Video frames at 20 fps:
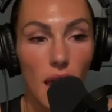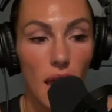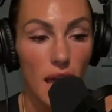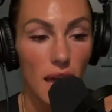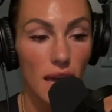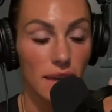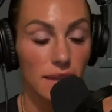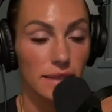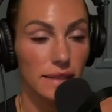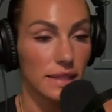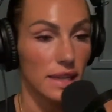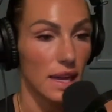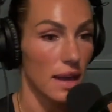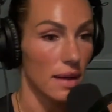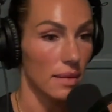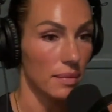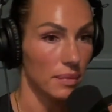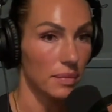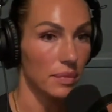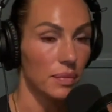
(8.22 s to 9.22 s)
and
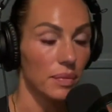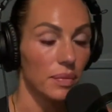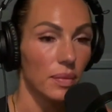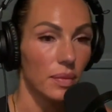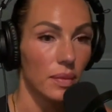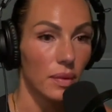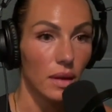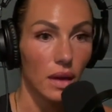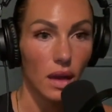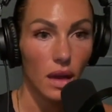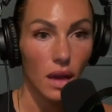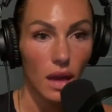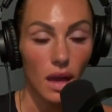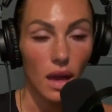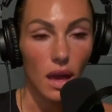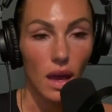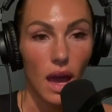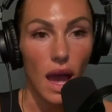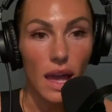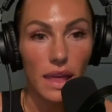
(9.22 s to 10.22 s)

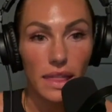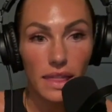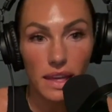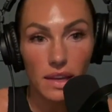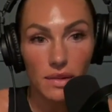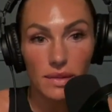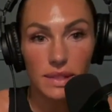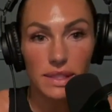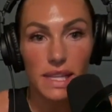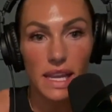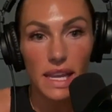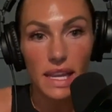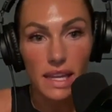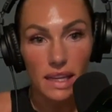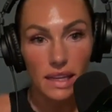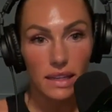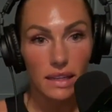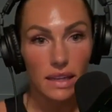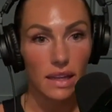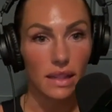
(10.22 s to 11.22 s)
I think it was
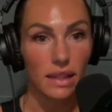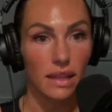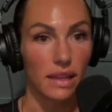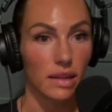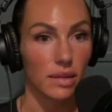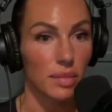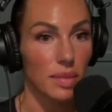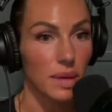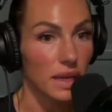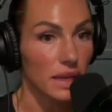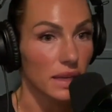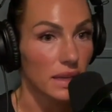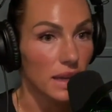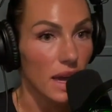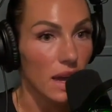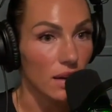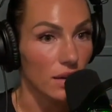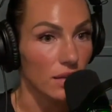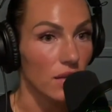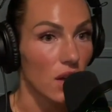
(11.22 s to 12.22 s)
taken a little bit
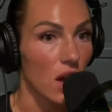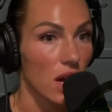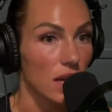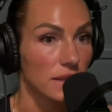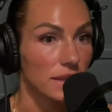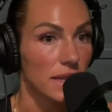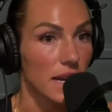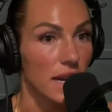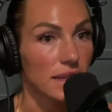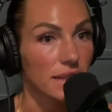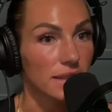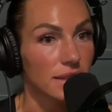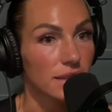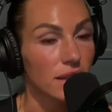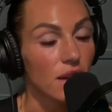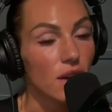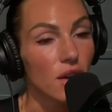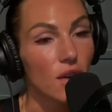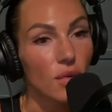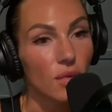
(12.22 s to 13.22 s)
out of context,
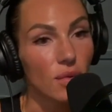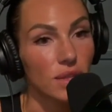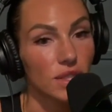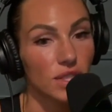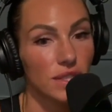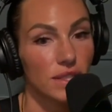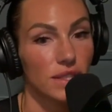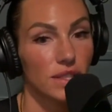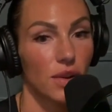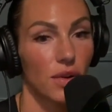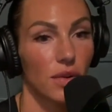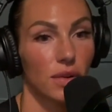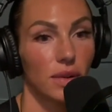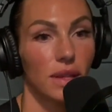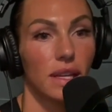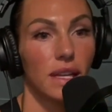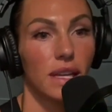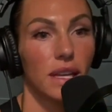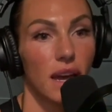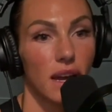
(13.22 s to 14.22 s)
which is
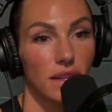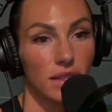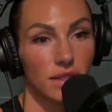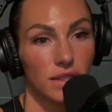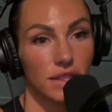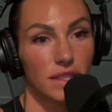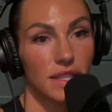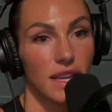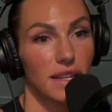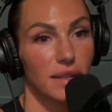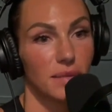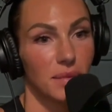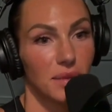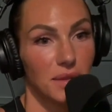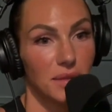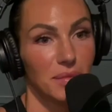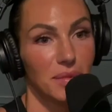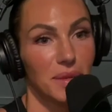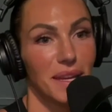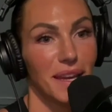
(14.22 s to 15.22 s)
totally
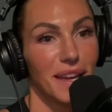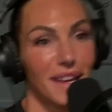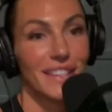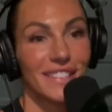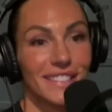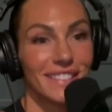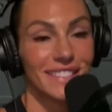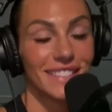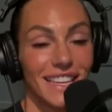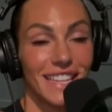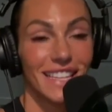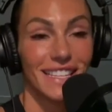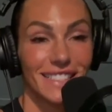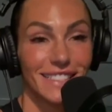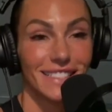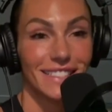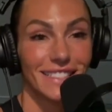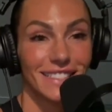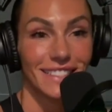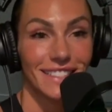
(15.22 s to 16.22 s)
understandable because
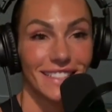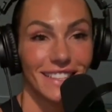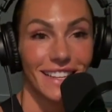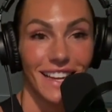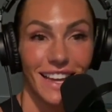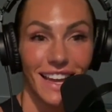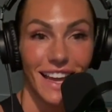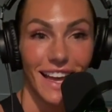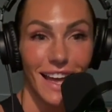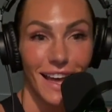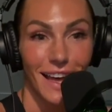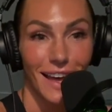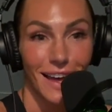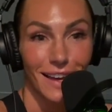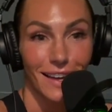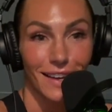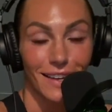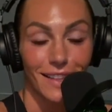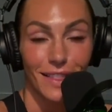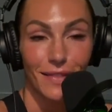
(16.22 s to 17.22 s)
it's
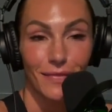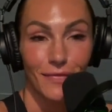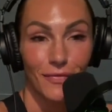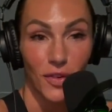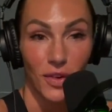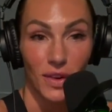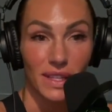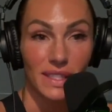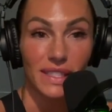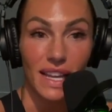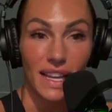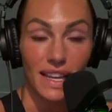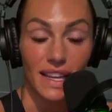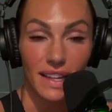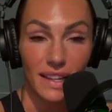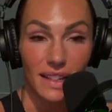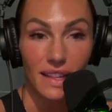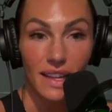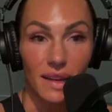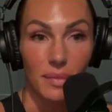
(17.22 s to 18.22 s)
a 40-second
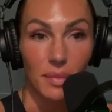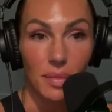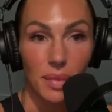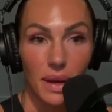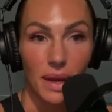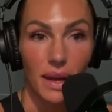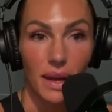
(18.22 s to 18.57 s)
clip